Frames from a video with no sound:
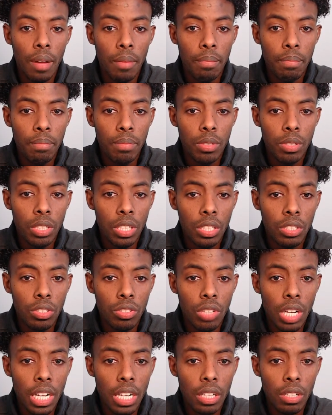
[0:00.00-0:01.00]
You can
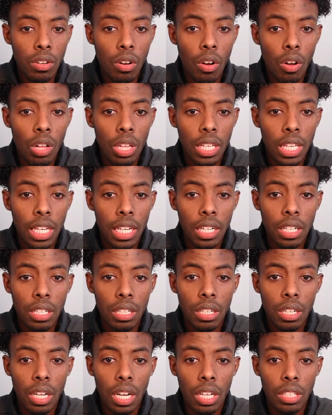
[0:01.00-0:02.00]
trade a call here
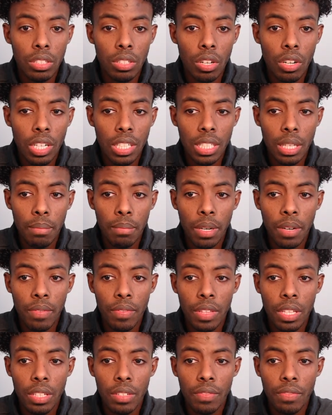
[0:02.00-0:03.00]
as long as above
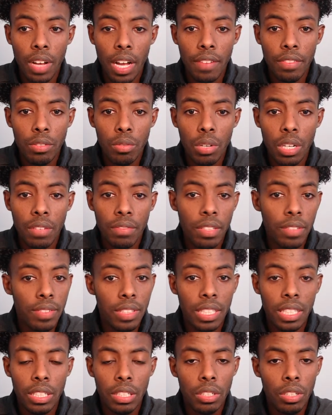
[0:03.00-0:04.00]
this
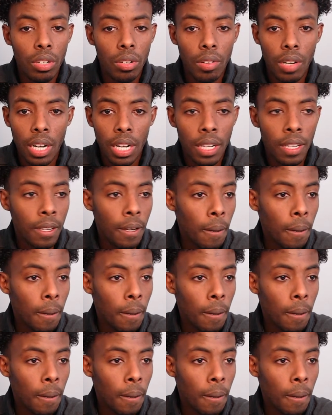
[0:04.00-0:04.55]
520.15, you're all right.